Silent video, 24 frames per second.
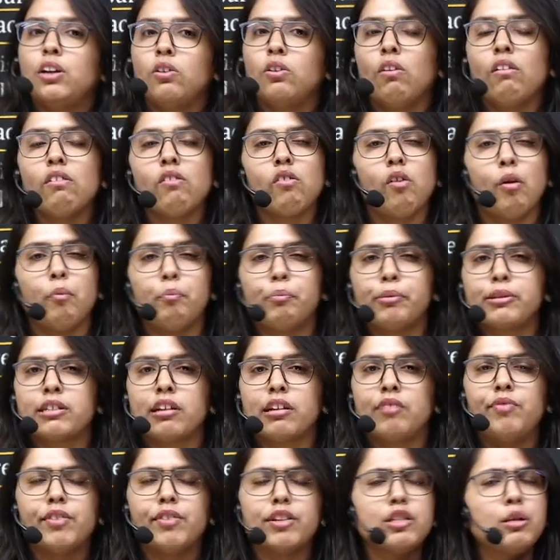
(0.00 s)
copper sulfate
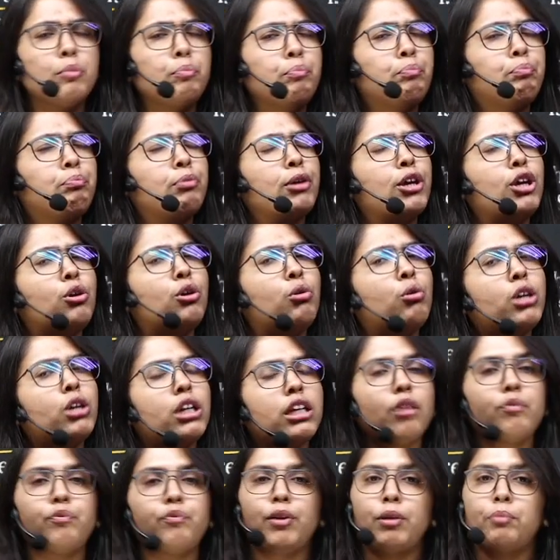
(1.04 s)
is a
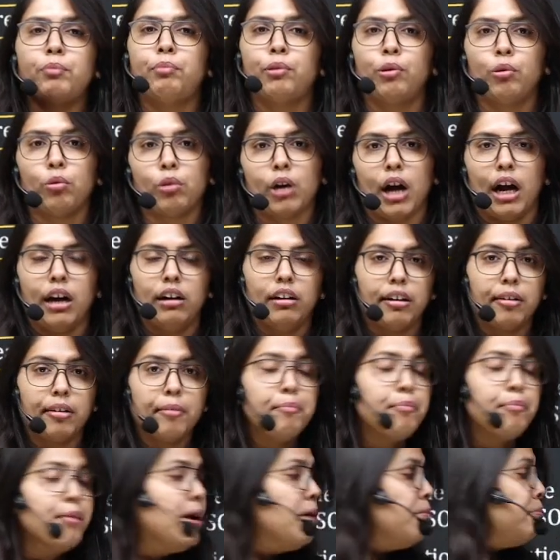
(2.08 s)
beautiful blue color,
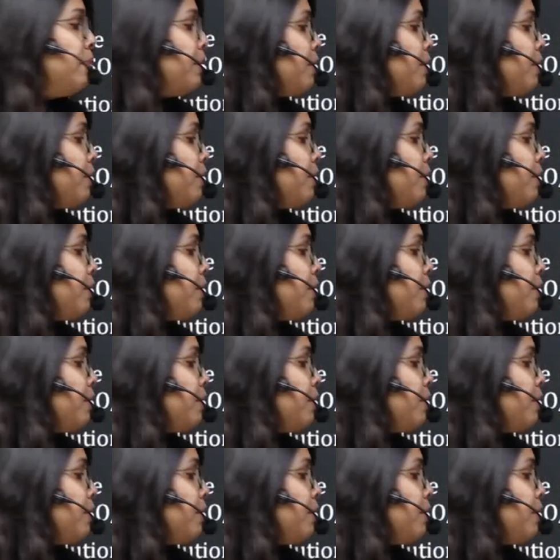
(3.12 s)
but when